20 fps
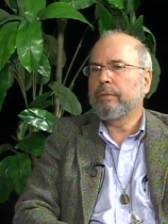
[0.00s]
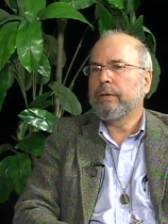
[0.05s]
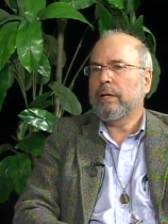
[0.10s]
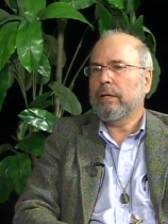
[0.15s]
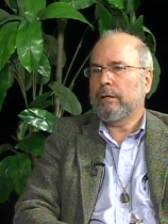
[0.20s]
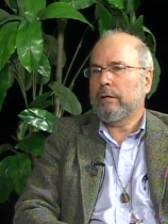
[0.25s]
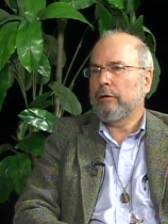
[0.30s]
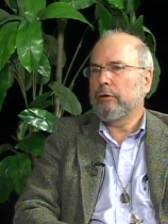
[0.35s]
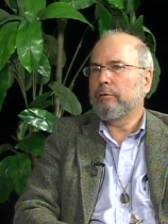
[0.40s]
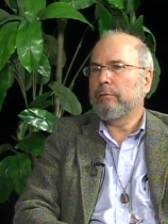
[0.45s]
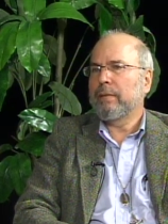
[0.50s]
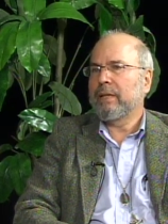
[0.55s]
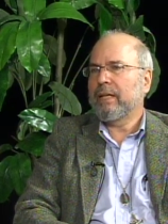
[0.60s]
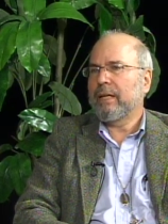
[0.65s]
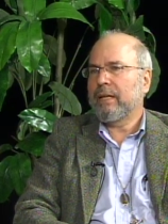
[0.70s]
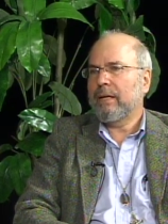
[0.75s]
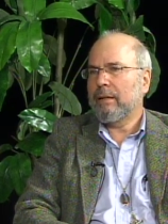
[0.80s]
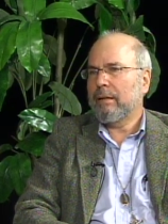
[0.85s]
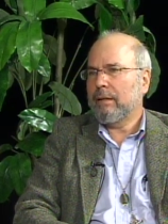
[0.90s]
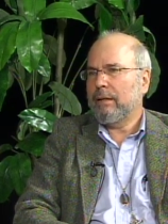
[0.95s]

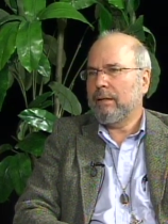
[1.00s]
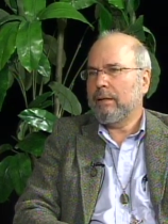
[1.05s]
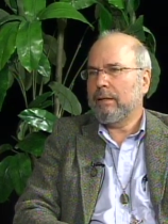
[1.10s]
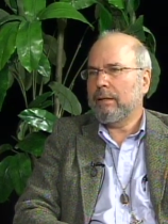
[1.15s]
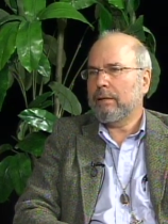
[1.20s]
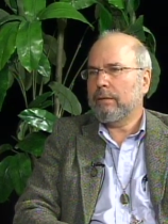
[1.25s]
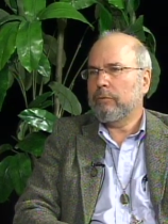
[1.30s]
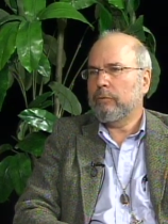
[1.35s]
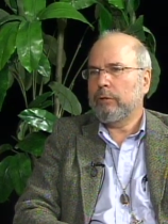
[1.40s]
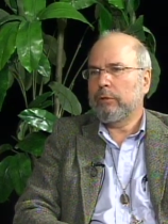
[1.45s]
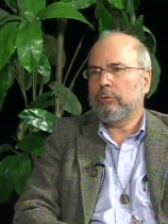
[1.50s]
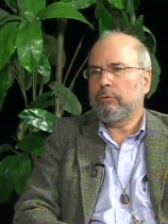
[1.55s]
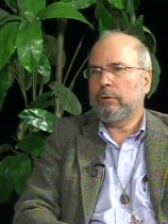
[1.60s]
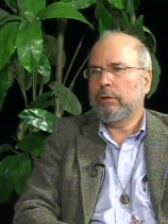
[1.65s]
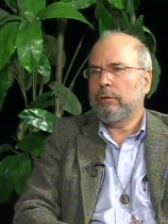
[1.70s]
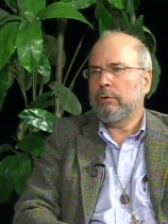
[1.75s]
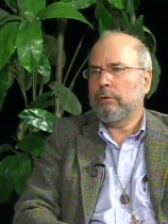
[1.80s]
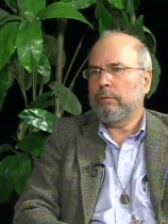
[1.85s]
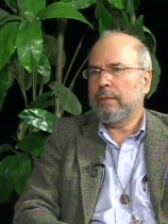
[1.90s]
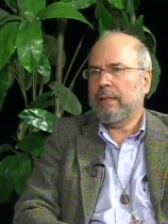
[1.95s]
accumulating things which
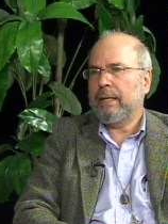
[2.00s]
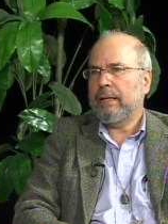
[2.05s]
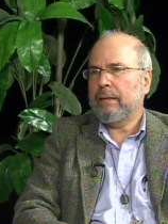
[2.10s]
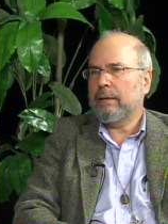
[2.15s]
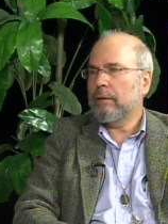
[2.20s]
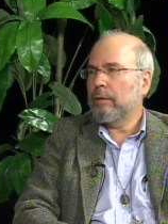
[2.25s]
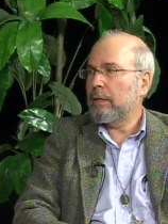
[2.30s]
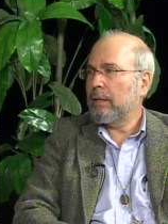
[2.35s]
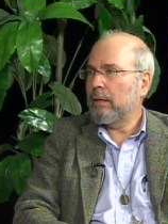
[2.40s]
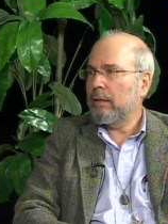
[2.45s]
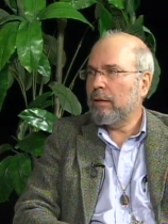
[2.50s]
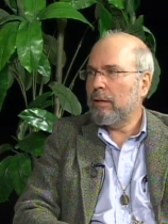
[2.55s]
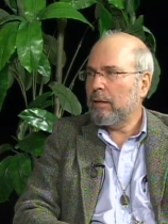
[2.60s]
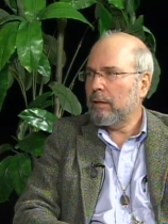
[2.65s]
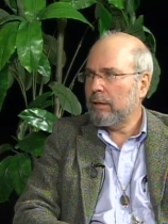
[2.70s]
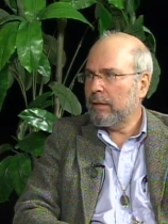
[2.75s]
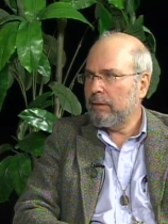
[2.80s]
wouldn't do me any good at all,